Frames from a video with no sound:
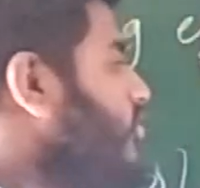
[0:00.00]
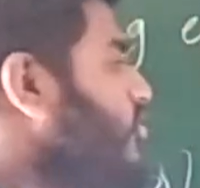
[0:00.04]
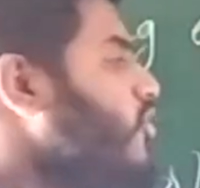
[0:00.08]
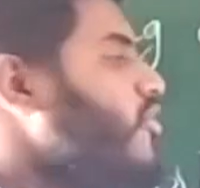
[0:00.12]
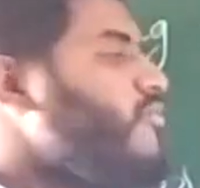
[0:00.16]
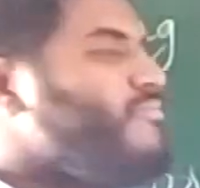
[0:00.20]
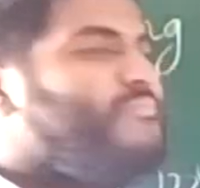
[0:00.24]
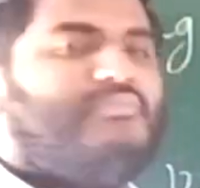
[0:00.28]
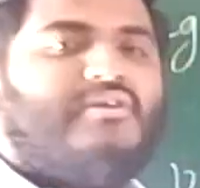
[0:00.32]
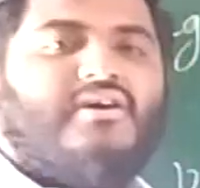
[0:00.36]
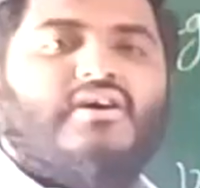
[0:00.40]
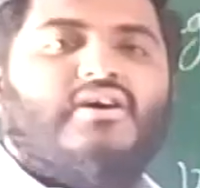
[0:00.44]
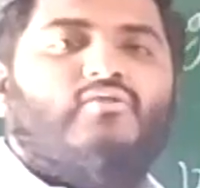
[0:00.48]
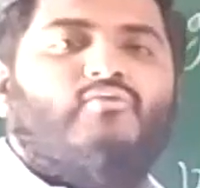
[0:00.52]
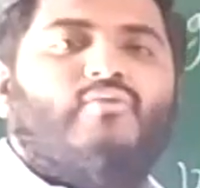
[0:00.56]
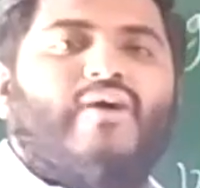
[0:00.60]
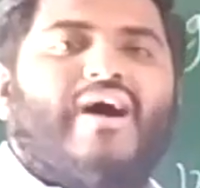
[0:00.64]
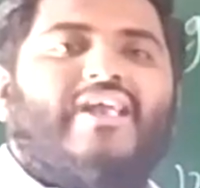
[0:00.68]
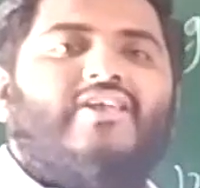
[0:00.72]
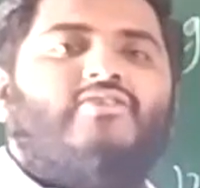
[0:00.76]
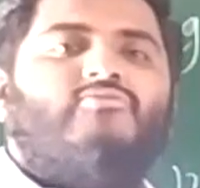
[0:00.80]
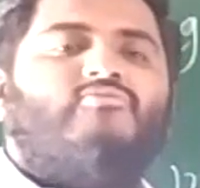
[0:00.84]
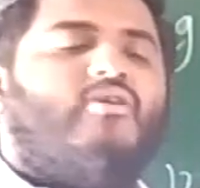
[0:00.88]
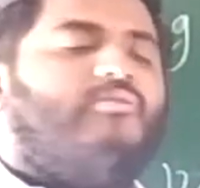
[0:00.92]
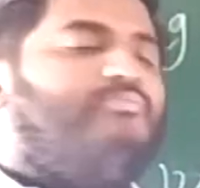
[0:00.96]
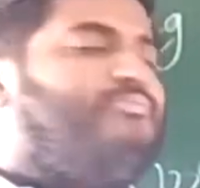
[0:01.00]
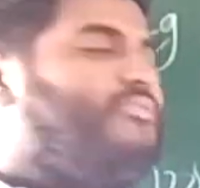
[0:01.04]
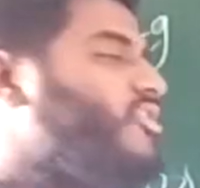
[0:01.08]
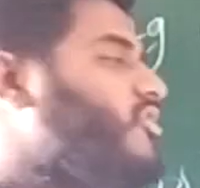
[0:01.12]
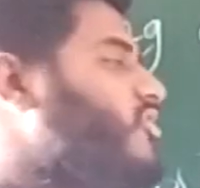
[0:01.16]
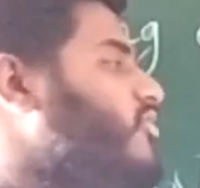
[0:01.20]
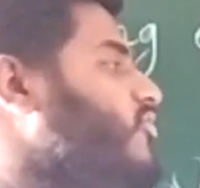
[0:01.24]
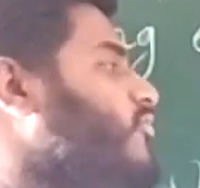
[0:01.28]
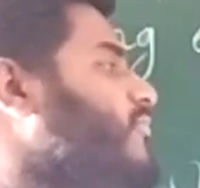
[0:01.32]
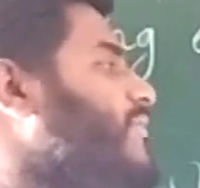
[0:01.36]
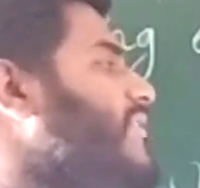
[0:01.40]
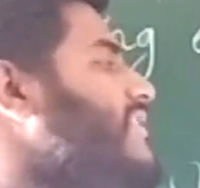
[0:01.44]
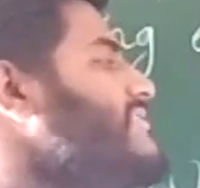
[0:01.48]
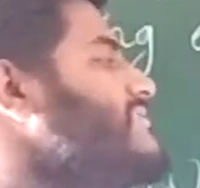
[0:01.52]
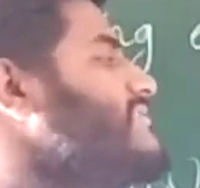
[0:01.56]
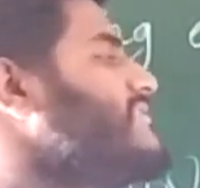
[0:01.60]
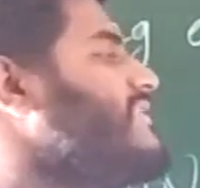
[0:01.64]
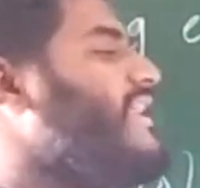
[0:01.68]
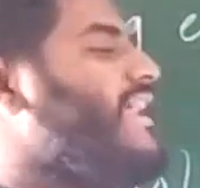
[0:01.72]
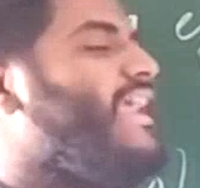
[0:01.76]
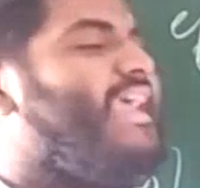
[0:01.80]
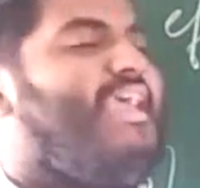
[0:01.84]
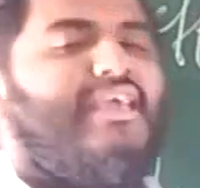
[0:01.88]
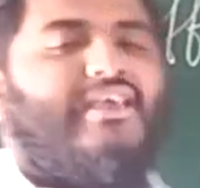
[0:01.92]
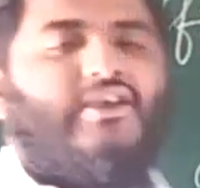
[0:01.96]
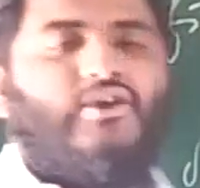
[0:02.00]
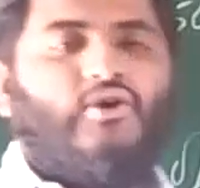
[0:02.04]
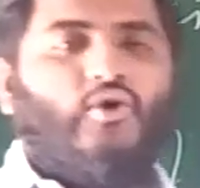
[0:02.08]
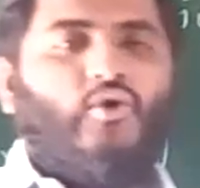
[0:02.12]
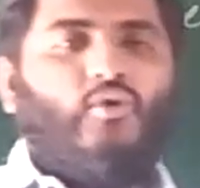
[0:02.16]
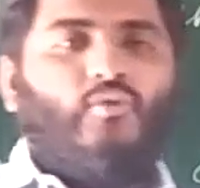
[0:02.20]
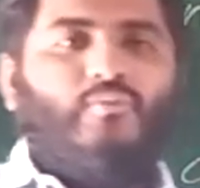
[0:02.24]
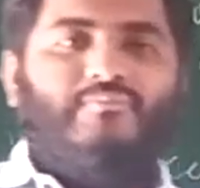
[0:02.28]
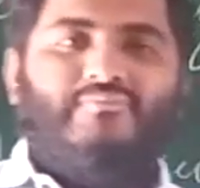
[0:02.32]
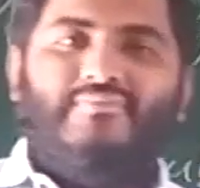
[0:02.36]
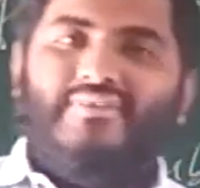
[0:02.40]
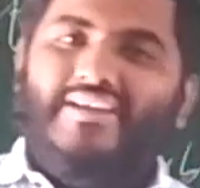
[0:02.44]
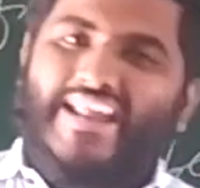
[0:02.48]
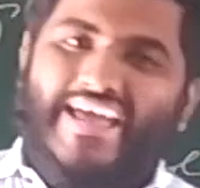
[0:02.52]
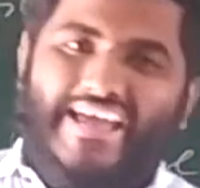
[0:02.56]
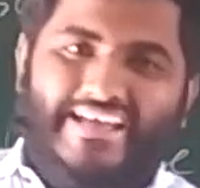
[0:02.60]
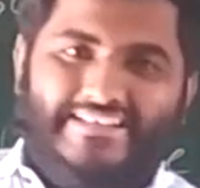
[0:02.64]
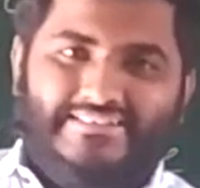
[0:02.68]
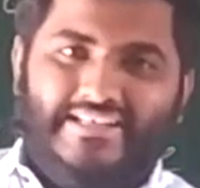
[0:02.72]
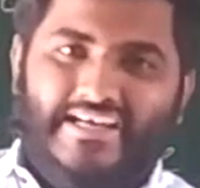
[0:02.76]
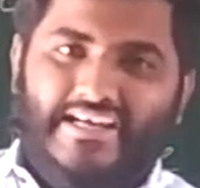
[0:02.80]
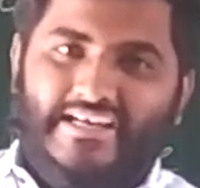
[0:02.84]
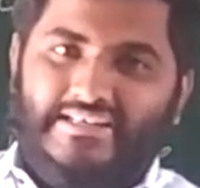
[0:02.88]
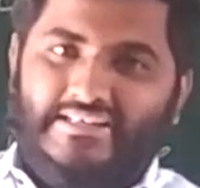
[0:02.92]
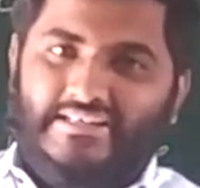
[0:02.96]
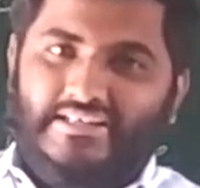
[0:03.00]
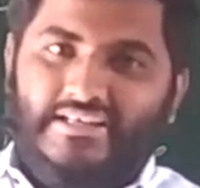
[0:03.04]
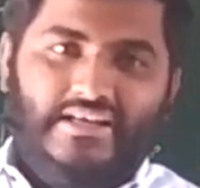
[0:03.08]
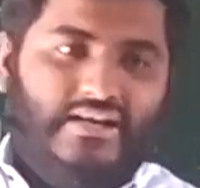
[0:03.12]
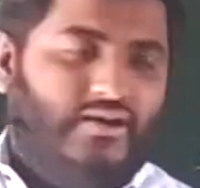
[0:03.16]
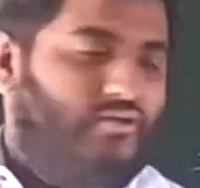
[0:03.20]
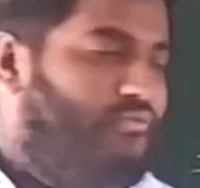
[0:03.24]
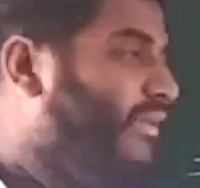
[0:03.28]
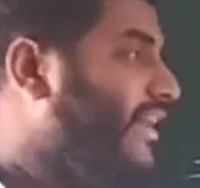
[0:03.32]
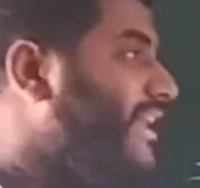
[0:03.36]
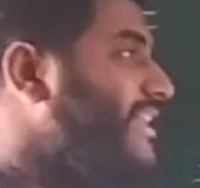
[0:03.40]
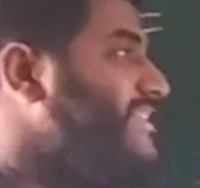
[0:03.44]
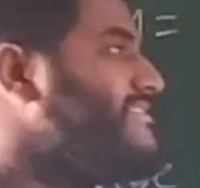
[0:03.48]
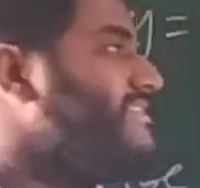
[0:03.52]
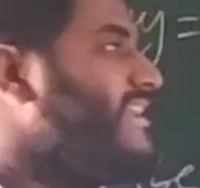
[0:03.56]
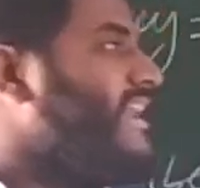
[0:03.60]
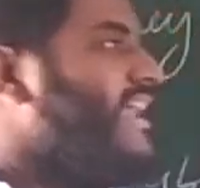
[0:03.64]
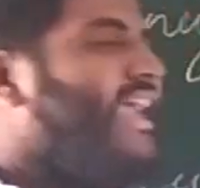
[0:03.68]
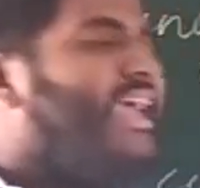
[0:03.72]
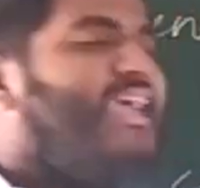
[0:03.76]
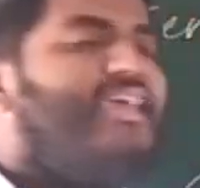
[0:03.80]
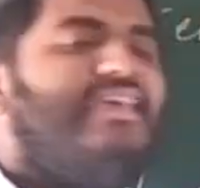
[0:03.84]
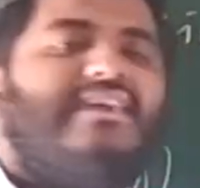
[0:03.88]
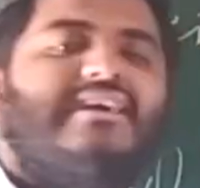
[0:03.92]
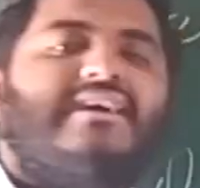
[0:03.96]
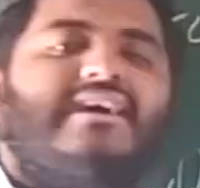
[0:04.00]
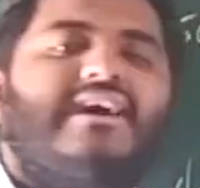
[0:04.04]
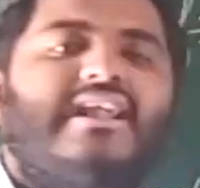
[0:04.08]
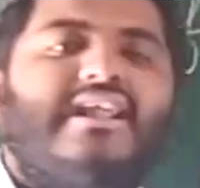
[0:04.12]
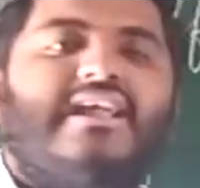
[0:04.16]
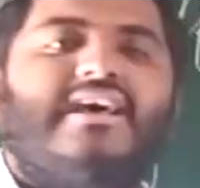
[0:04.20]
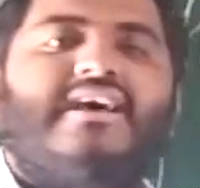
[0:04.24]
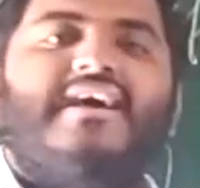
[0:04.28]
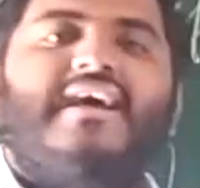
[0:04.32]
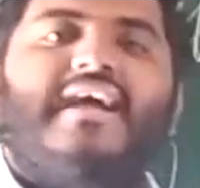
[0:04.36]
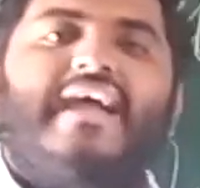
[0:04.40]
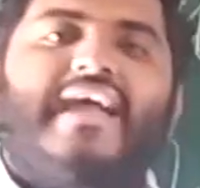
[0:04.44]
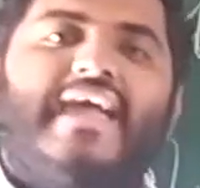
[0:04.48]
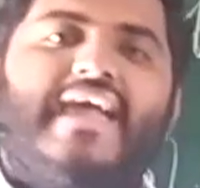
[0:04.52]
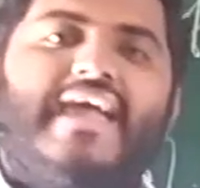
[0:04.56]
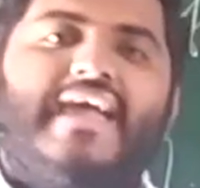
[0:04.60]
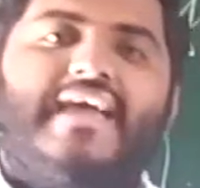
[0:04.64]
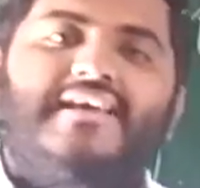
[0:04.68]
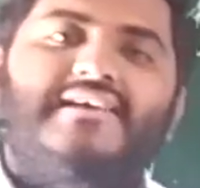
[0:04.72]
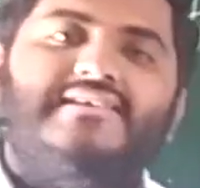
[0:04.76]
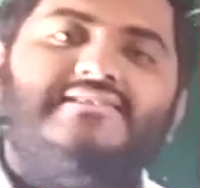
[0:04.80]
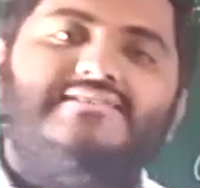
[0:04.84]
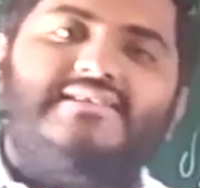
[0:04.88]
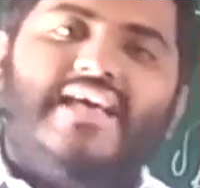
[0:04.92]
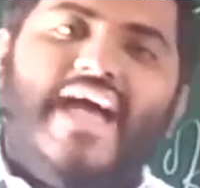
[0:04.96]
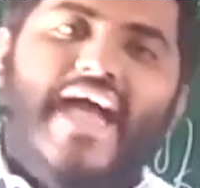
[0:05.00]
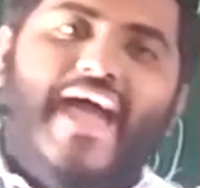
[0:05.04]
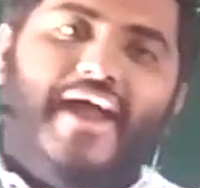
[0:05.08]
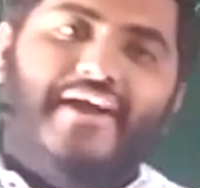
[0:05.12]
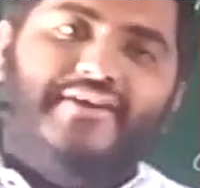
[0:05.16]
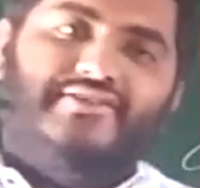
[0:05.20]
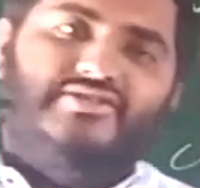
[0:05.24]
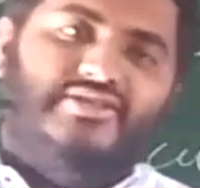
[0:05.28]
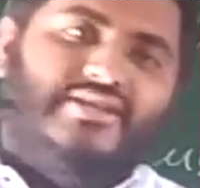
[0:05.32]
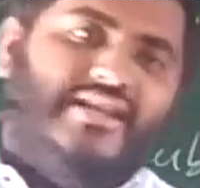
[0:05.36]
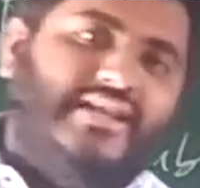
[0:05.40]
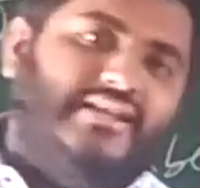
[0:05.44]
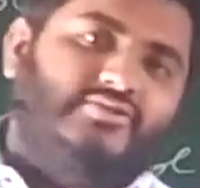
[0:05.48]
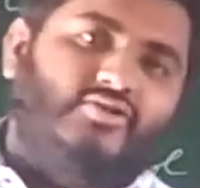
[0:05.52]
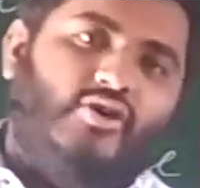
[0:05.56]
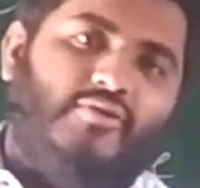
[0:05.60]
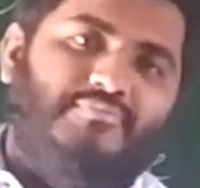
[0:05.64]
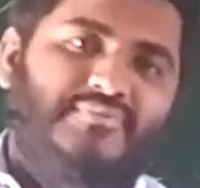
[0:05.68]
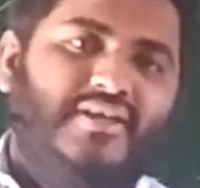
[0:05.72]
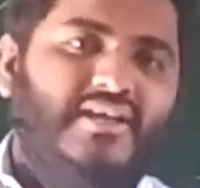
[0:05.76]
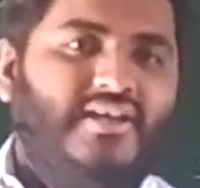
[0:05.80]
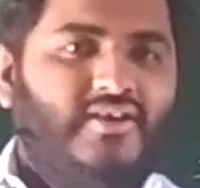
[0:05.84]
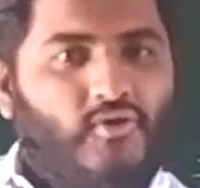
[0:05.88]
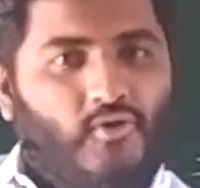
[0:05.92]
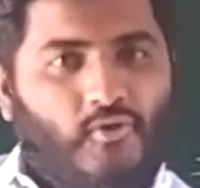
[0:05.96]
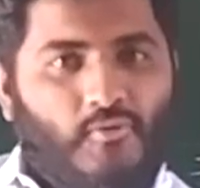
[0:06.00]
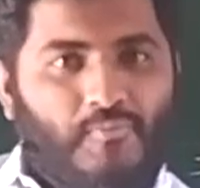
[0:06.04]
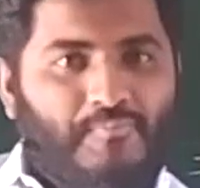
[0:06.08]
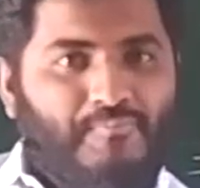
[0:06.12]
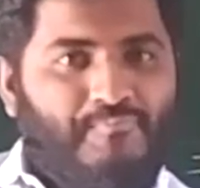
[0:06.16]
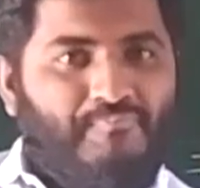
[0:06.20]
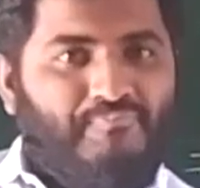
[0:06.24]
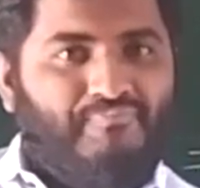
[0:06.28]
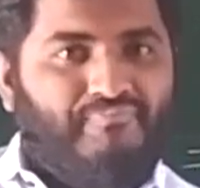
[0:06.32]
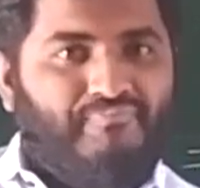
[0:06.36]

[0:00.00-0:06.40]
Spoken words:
cube? Volume of the cube is A cube. Like that. What is A here? A is edge length of the cube.